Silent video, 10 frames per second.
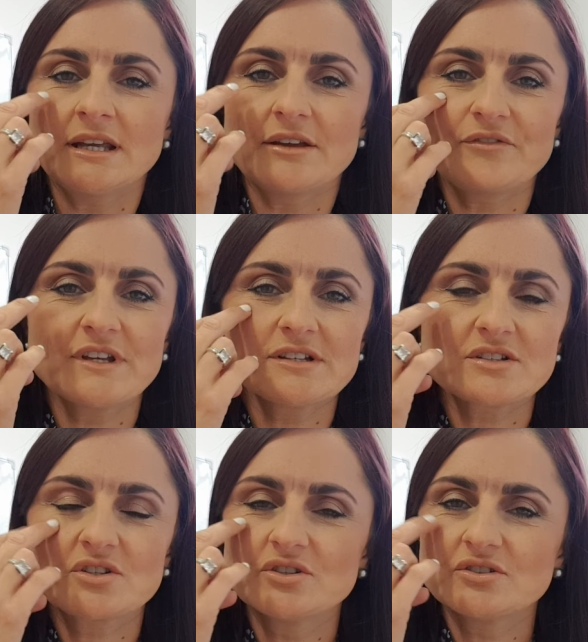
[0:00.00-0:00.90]
It feels
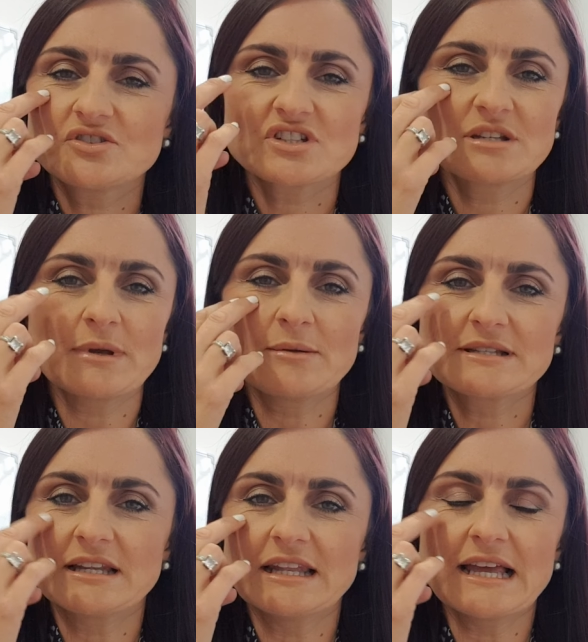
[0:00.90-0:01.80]
good just to be able
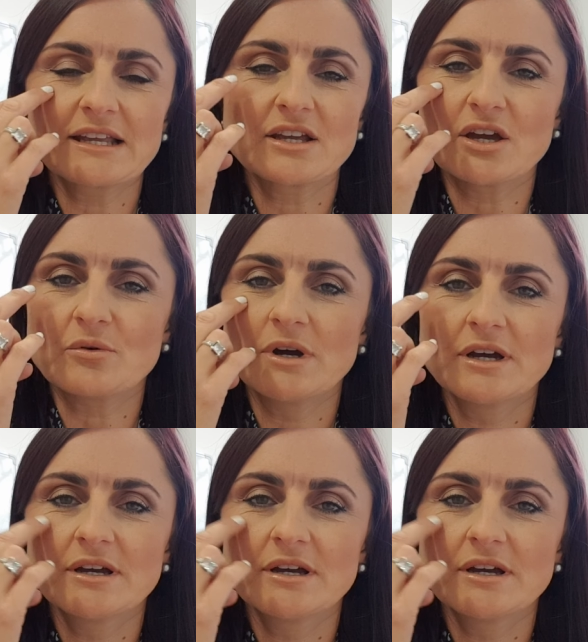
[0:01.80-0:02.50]
to let go.